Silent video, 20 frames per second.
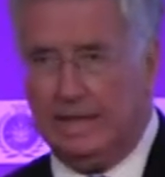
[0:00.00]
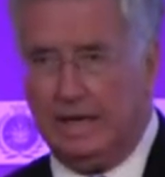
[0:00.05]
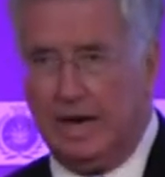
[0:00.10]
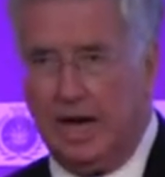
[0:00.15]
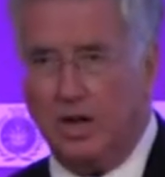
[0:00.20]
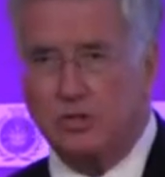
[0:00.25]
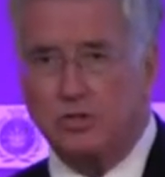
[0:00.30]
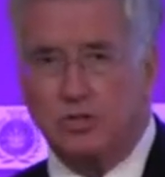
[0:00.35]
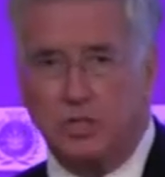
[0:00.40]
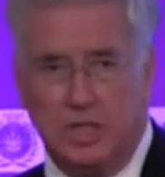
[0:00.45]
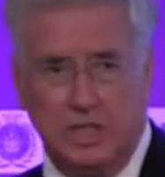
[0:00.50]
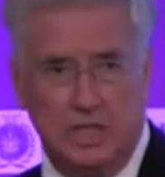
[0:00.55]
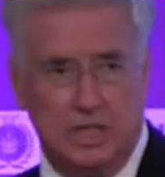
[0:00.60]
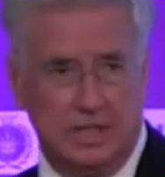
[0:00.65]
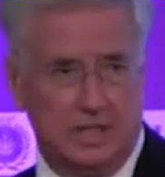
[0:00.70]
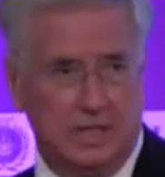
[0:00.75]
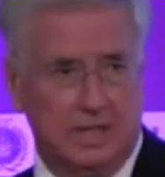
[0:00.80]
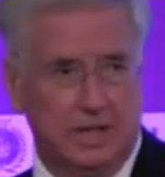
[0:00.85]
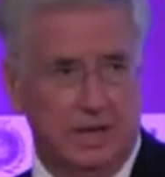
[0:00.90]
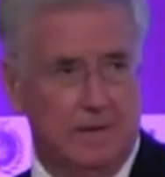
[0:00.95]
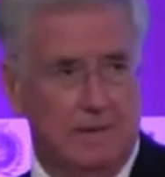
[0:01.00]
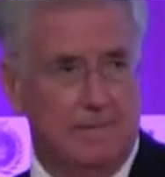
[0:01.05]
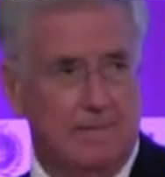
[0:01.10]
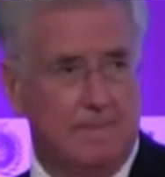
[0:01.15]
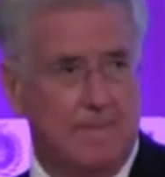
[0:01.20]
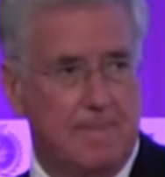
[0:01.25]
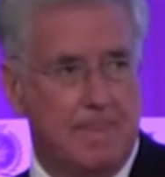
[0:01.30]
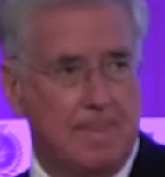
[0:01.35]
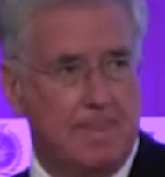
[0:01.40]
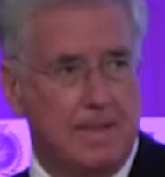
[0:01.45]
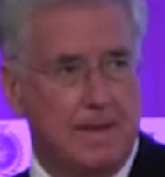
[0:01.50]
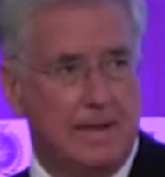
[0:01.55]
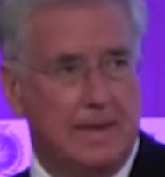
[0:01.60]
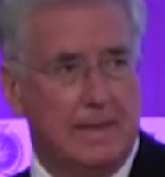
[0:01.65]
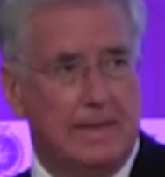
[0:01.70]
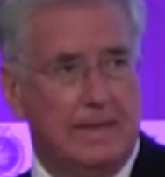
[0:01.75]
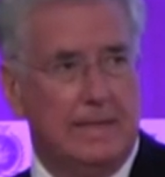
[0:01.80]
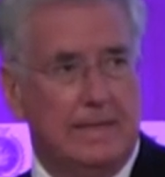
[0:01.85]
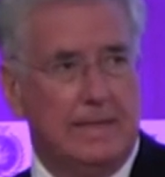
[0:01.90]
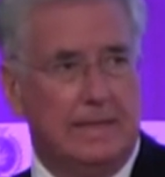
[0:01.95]
100 years ago,
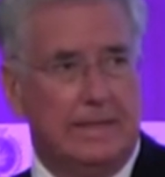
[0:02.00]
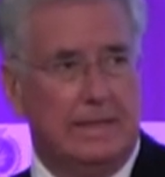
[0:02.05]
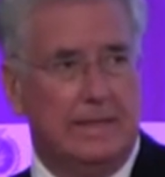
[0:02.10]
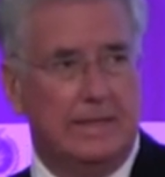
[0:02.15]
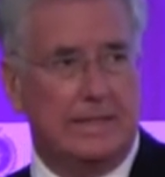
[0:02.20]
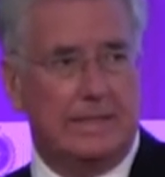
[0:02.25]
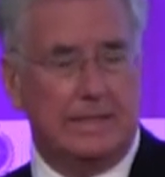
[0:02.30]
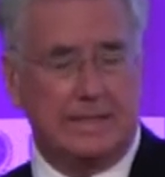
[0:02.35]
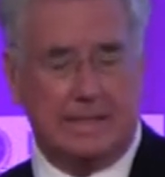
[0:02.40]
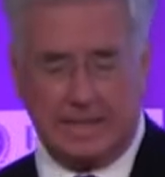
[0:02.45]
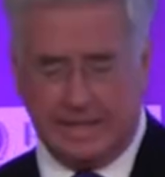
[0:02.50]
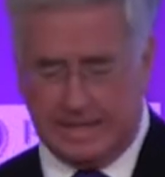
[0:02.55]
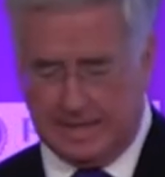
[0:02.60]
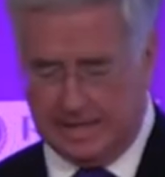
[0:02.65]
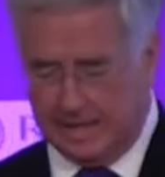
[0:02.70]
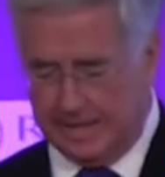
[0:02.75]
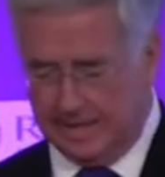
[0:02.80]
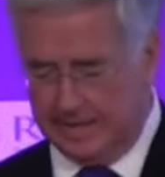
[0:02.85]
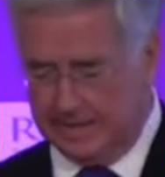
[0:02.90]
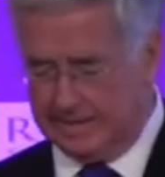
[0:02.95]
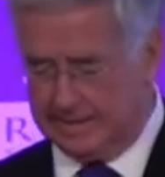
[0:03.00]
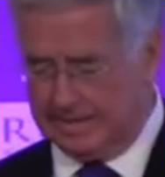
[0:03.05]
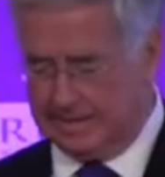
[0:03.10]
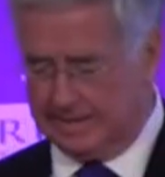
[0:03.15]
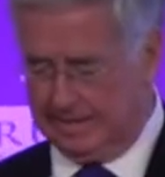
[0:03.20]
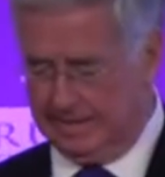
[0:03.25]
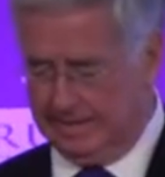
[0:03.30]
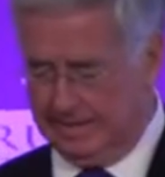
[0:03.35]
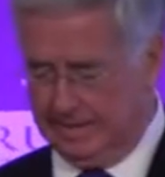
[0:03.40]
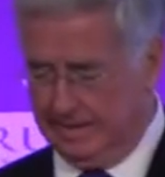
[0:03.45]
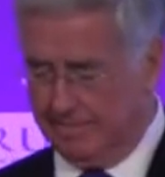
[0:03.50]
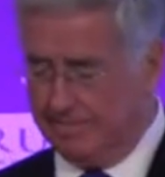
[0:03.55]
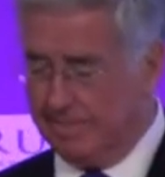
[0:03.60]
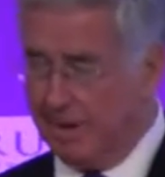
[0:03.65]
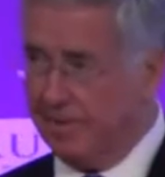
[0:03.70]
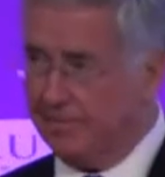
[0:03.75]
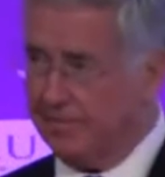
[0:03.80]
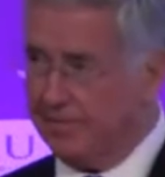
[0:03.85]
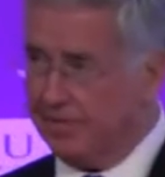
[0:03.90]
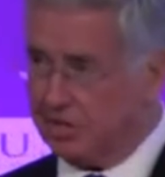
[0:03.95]
in the skies
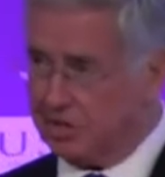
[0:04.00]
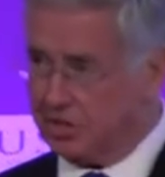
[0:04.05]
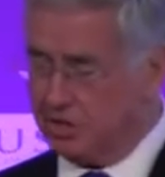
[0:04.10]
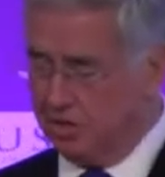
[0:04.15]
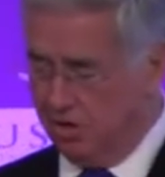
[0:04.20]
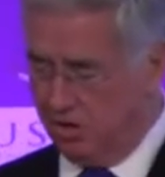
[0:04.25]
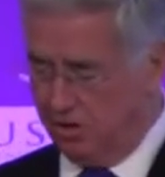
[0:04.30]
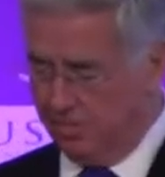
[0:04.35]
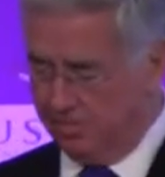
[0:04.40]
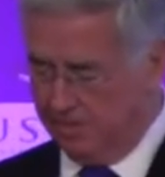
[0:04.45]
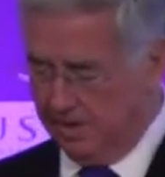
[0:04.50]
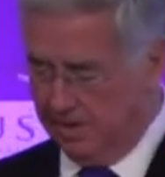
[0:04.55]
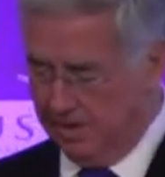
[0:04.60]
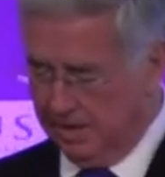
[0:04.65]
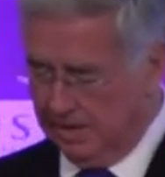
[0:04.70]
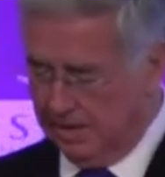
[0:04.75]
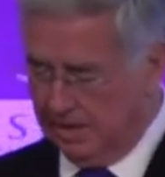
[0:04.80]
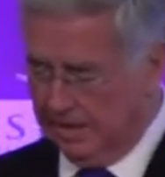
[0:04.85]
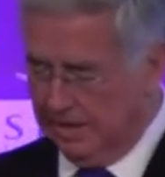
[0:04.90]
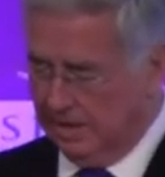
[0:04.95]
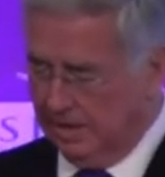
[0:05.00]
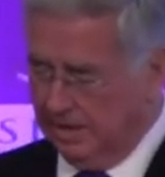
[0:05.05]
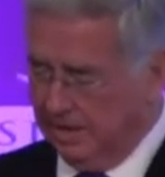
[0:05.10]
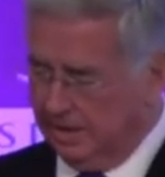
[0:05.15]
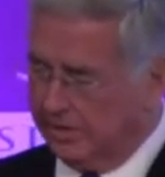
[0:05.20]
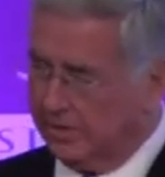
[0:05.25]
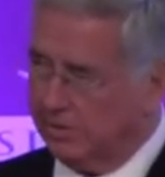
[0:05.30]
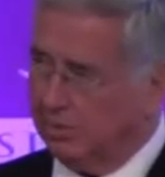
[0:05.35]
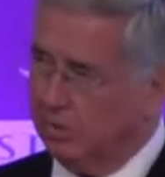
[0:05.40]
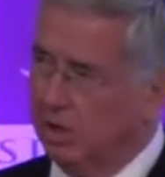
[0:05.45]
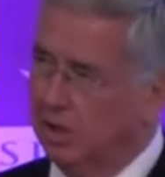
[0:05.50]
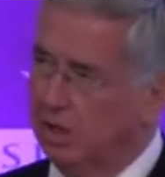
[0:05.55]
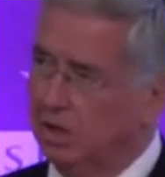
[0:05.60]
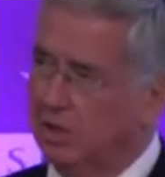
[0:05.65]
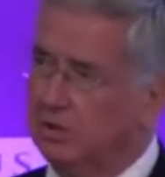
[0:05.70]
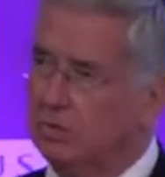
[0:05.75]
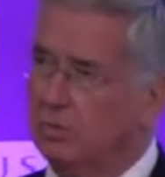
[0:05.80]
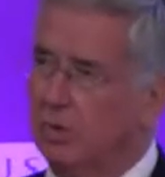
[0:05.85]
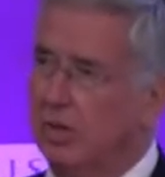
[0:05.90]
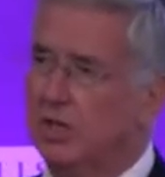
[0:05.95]
above the Somme, the
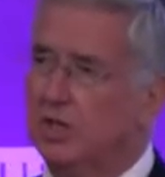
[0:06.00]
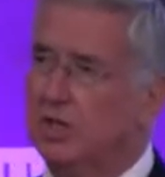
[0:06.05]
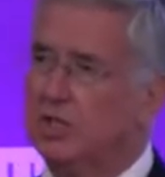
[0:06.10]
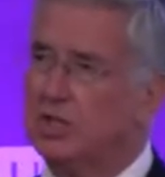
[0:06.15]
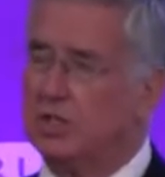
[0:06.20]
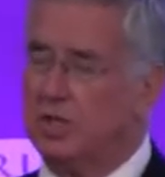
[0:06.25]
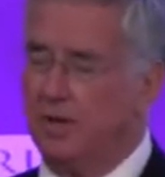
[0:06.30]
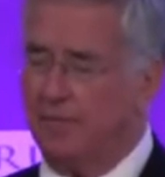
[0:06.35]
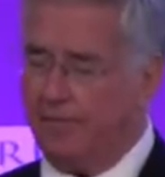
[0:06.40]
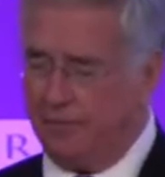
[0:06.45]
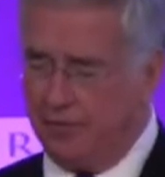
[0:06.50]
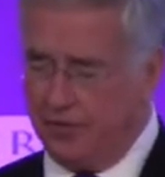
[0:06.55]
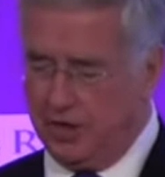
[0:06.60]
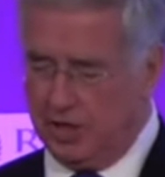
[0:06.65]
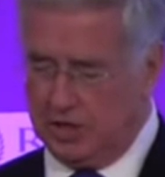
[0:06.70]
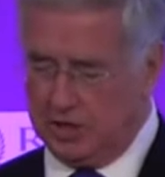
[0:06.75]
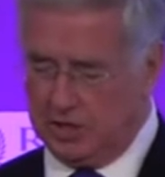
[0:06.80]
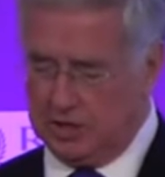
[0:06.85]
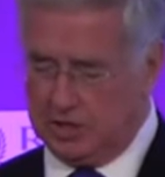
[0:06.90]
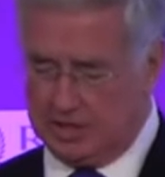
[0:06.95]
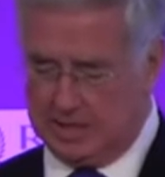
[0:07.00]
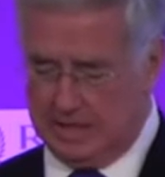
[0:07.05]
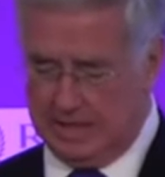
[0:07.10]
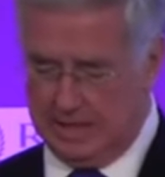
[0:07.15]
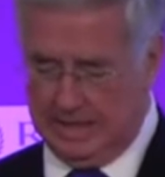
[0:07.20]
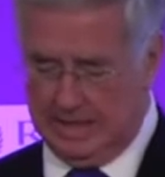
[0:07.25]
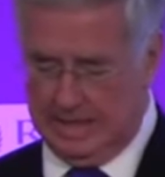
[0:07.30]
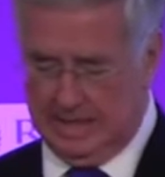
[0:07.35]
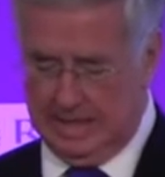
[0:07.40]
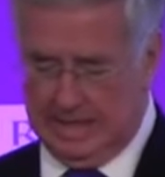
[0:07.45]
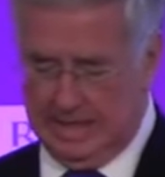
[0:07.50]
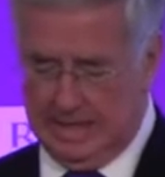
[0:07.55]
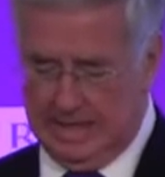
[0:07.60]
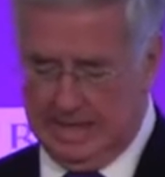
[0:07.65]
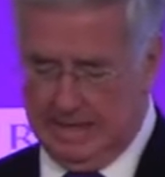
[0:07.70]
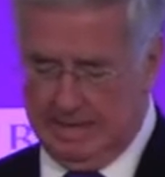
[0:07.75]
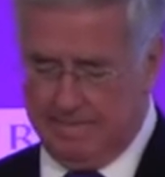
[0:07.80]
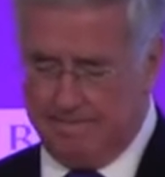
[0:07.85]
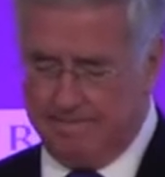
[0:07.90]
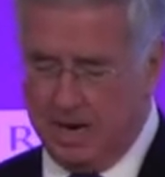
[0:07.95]
world witnessed the first
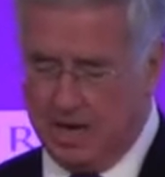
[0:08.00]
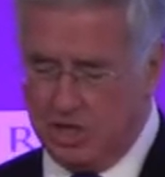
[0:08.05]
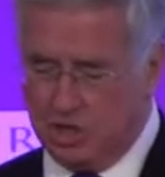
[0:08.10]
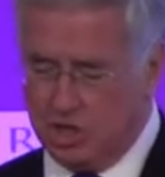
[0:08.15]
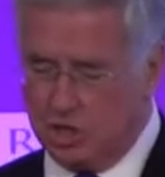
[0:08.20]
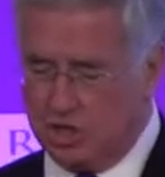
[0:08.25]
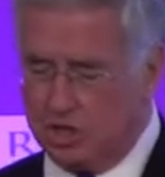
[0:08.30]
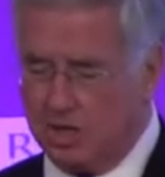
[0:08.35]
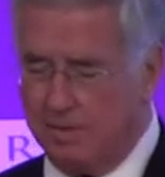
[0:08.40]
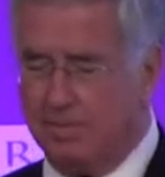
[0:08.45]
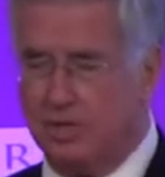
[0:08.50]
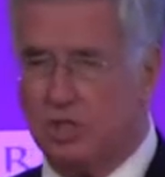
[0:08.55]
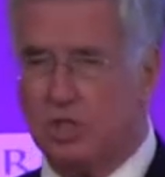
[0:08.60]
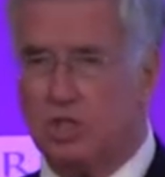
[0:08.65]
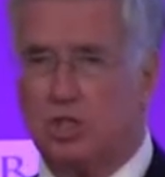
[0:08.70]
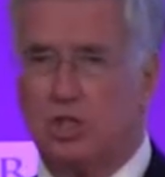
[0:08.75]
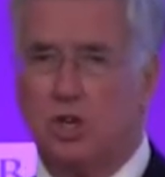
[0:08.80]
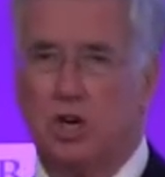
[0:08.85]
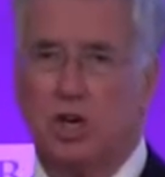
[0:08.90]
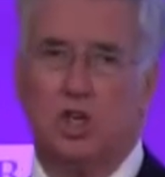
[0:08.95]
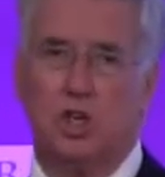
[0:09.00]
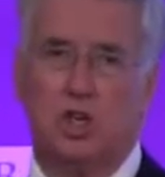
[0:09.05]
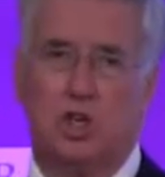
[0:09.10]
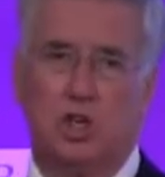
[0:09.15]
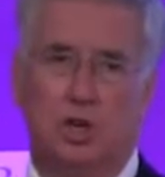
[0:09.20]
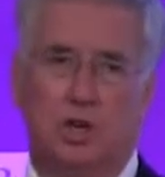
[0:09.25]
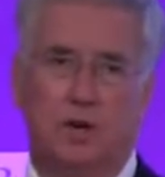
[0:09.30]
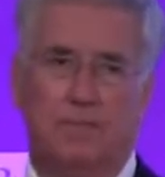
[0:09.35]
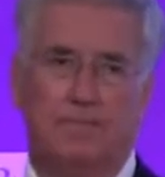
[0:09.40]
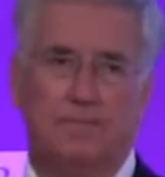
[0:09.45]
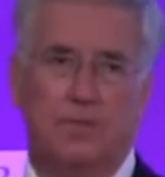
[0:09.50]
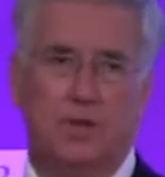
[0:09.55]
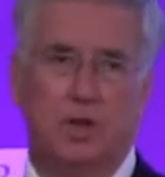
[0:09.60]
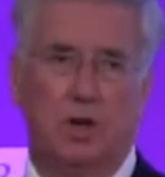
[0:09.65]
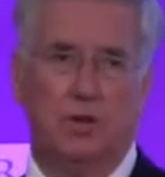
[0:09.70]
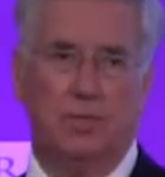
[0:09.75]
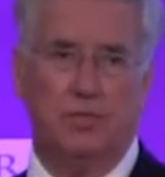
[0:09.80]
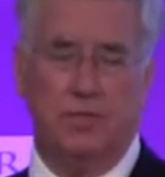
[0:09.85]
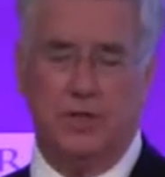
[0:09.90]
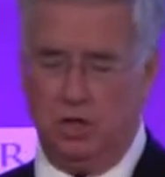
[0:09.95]
major demonstration
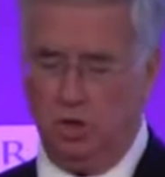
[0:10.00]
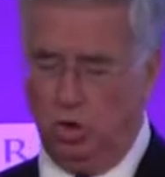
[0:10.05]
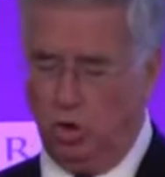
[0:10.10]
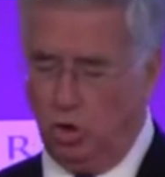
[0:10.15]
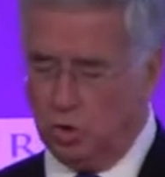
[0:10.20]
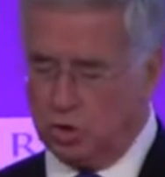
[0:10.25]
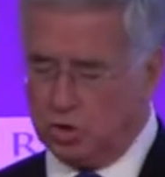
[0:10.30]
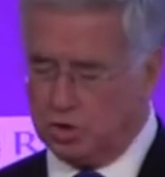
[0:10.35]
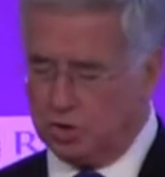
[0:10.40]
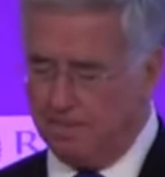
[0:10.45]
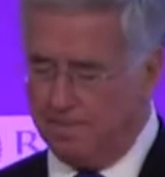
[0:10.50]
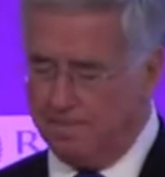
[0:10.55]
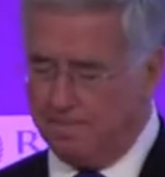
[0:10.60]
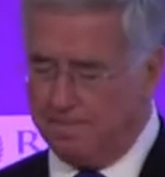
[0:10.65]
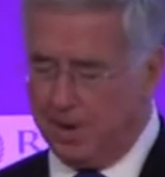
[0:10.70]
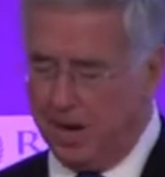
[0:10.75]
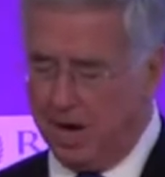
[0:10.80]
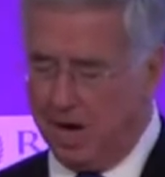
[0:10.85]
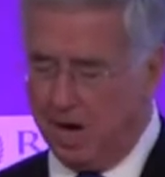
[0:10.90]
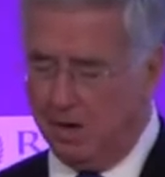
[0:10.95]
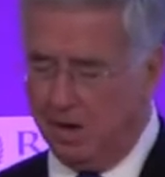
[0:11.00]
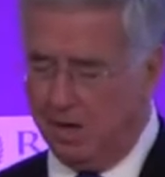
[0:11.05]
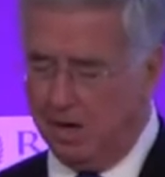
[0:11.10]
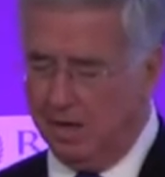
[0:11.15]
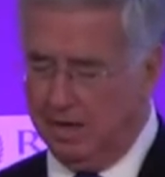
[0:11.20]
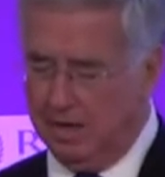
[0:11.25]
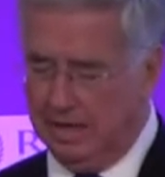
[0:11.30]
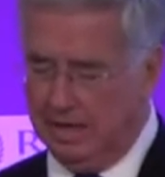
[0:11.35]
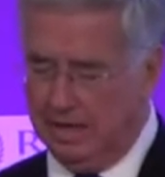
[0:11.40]
of the awesome power